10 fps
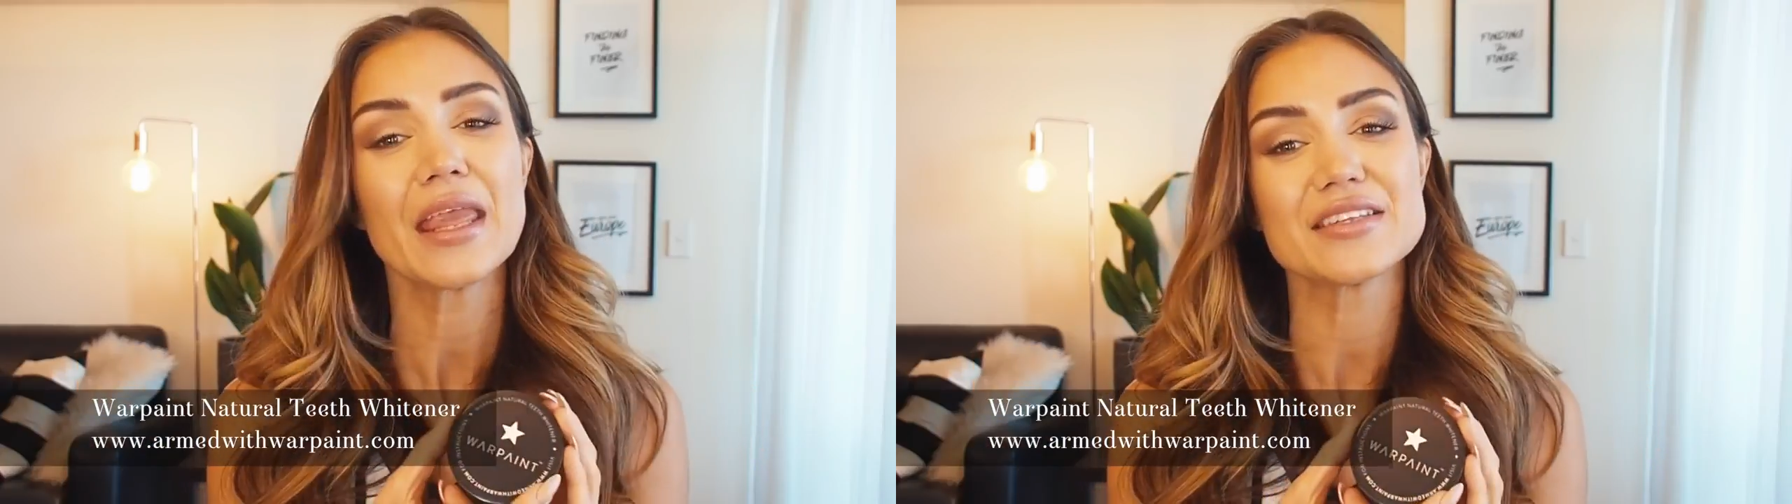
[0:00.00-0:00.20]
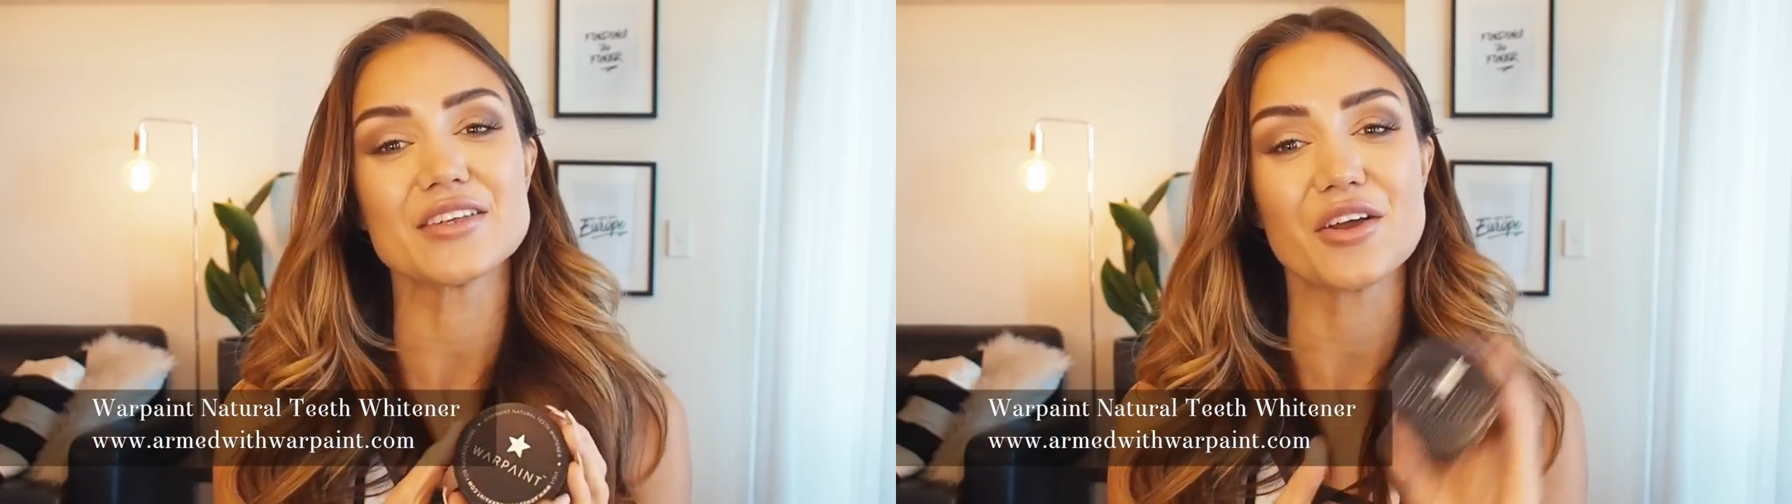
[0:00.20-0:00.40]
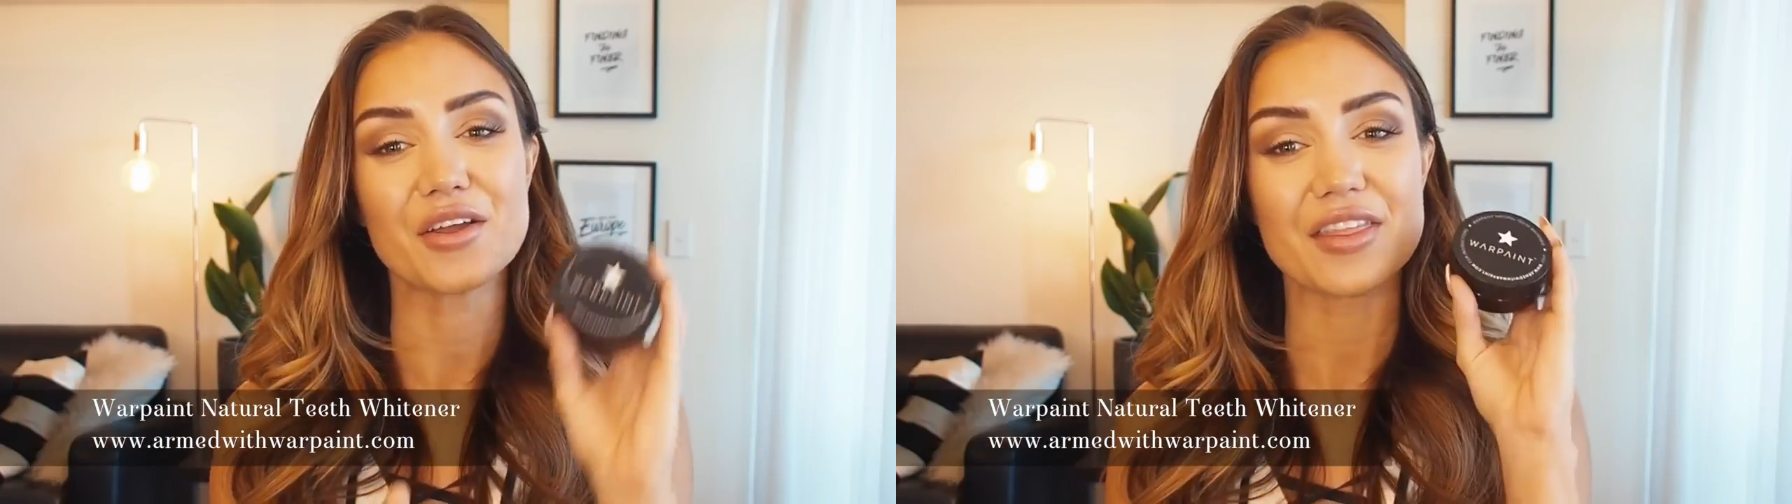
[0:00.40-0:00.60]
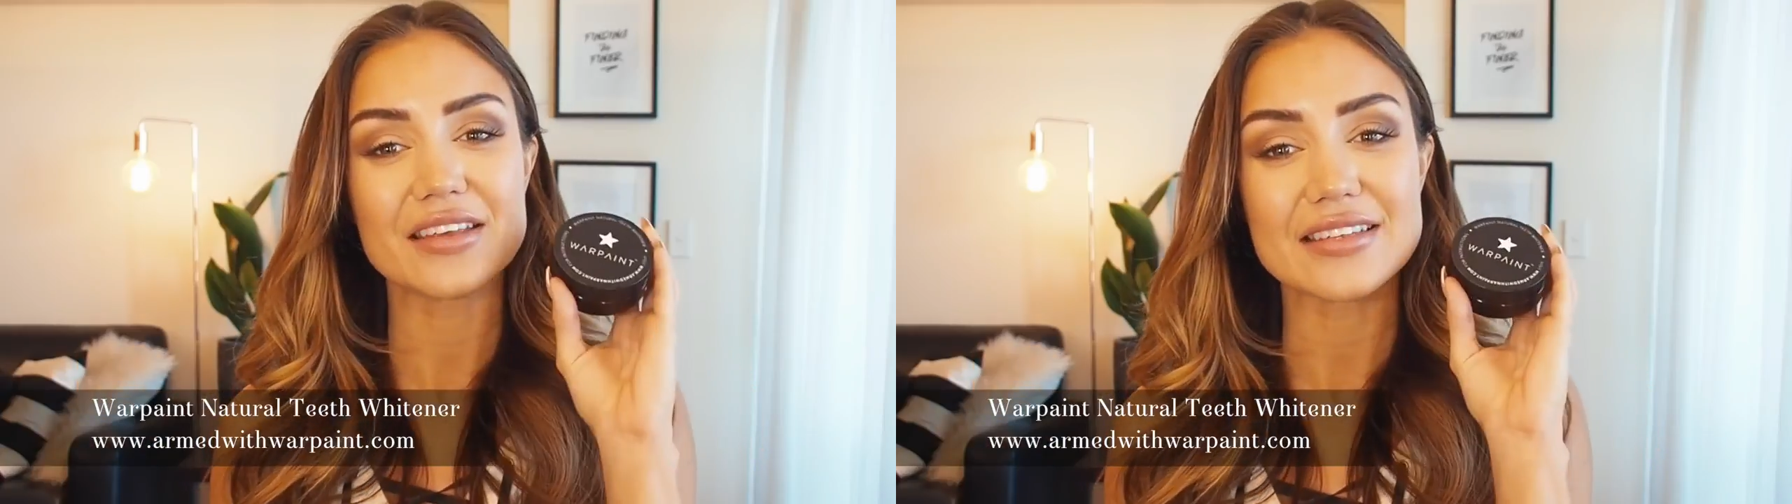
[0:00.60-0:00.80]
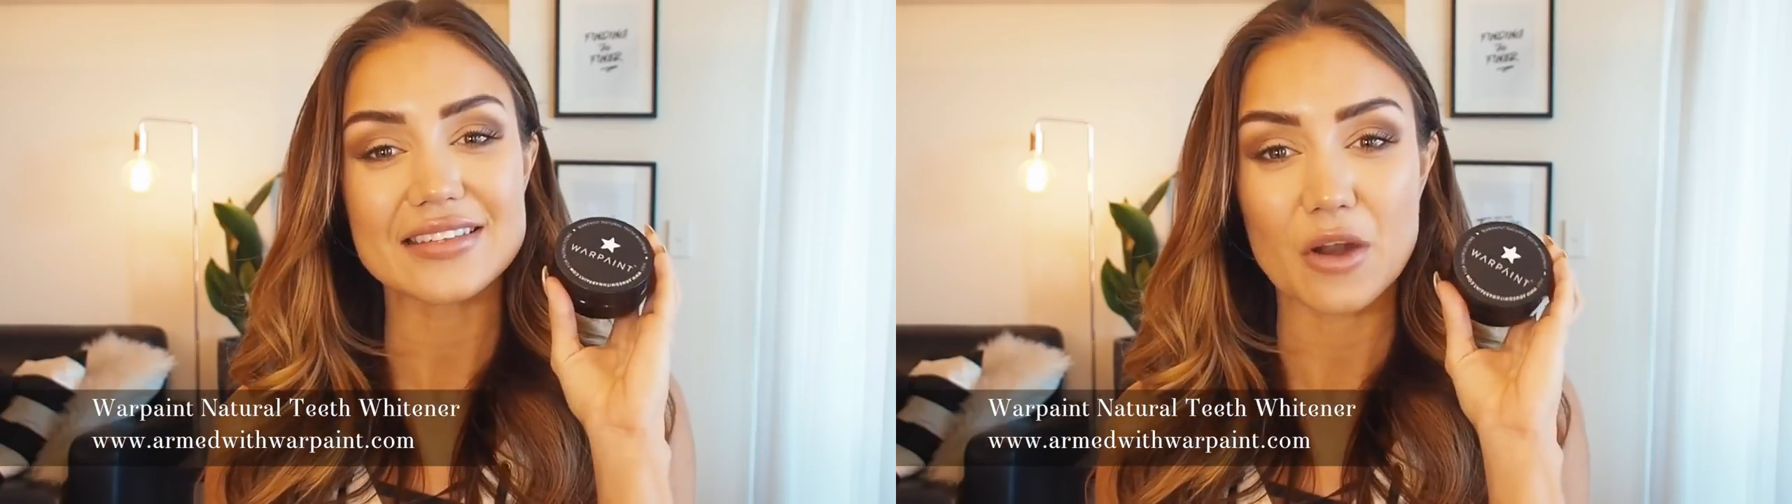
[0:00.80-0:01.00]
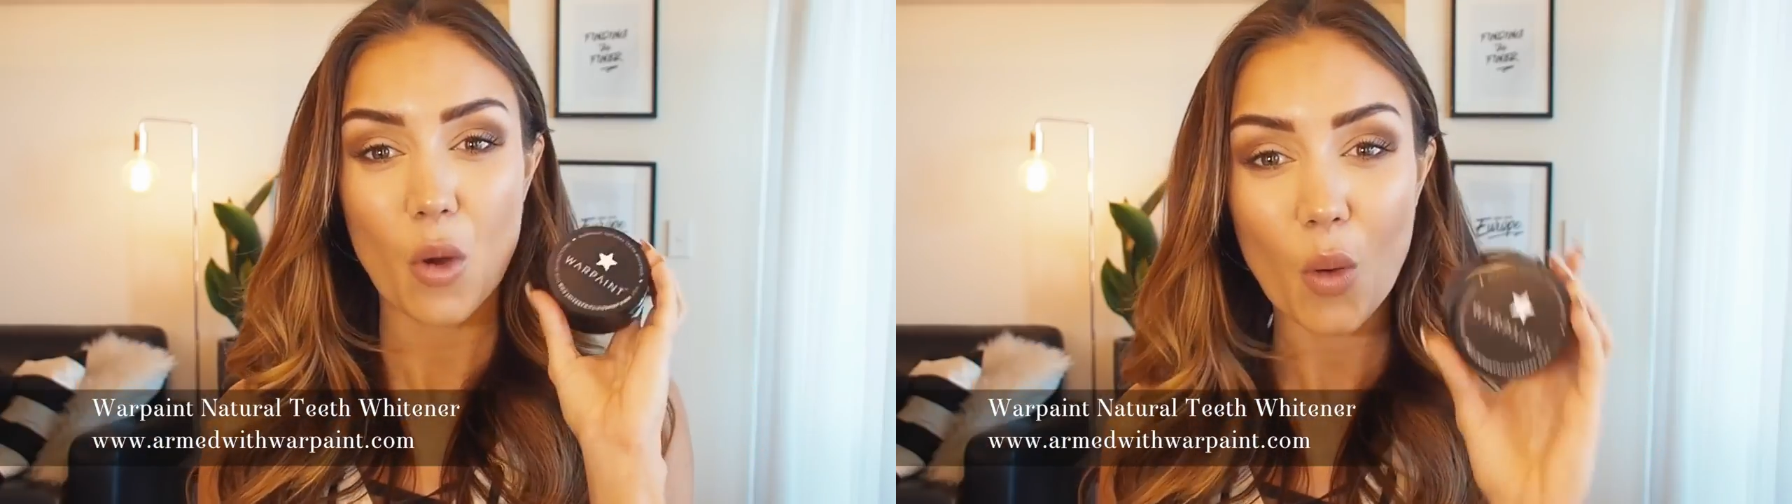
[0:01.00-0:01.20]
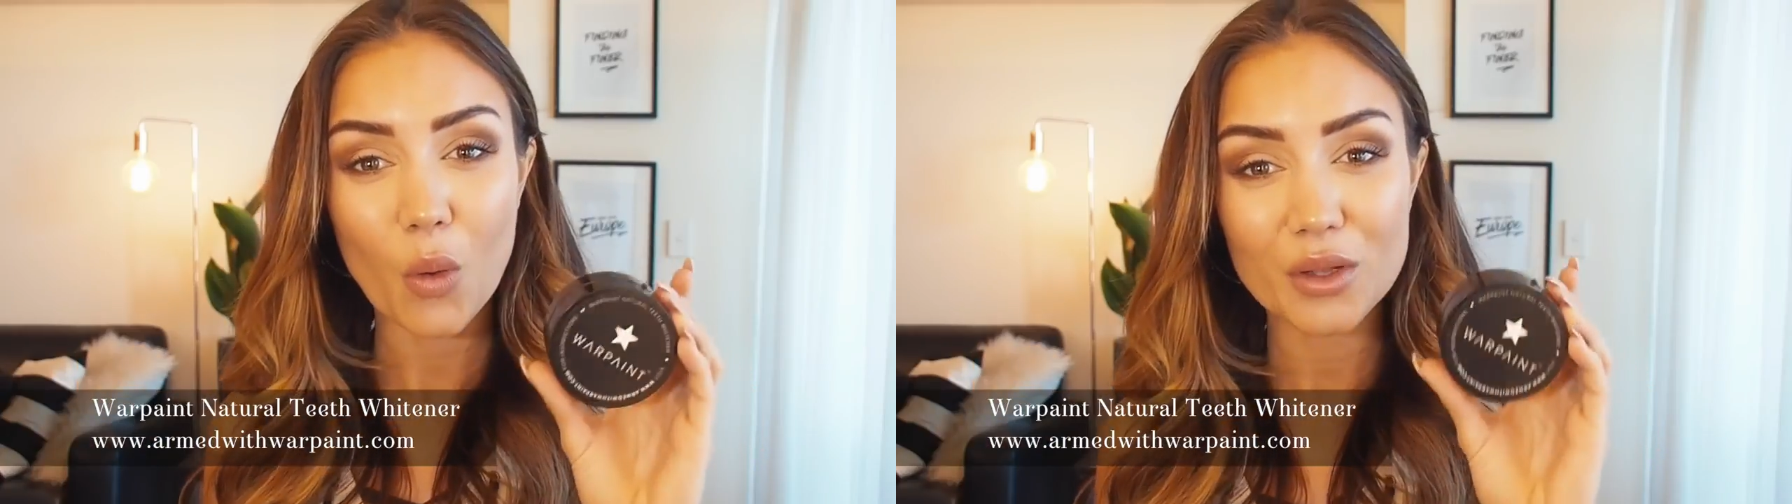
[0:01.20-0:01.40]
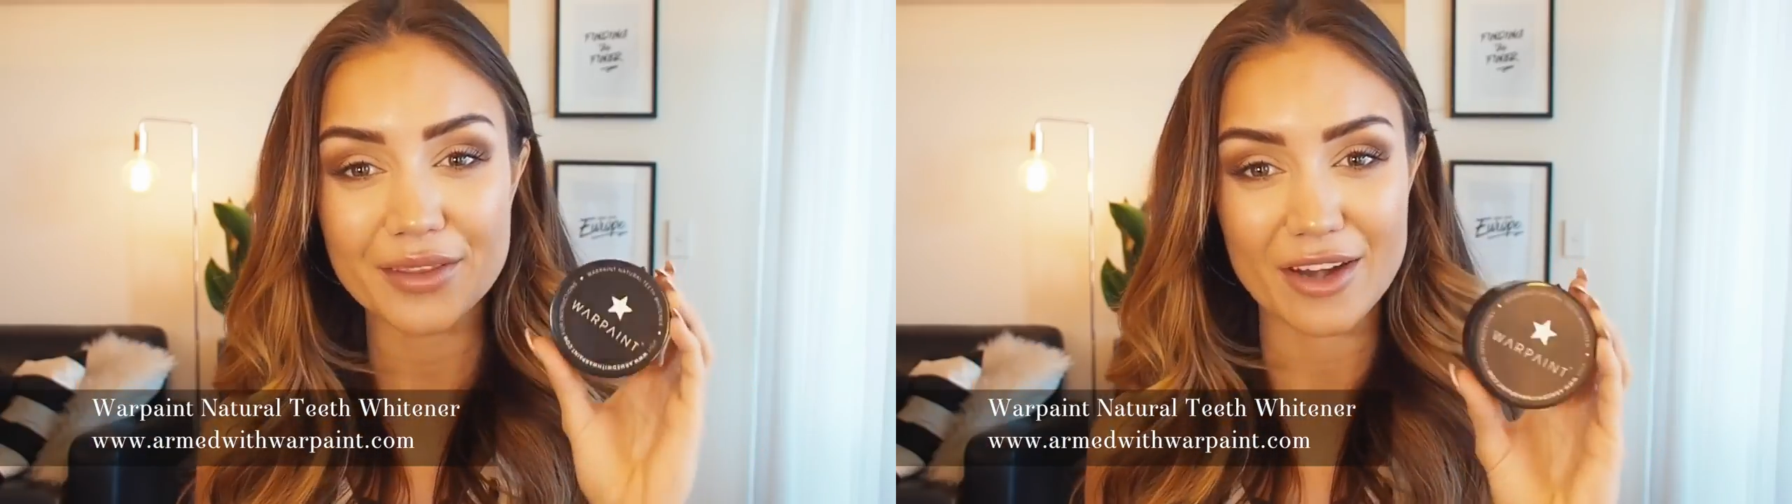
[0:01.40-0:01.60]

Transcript: So this is an all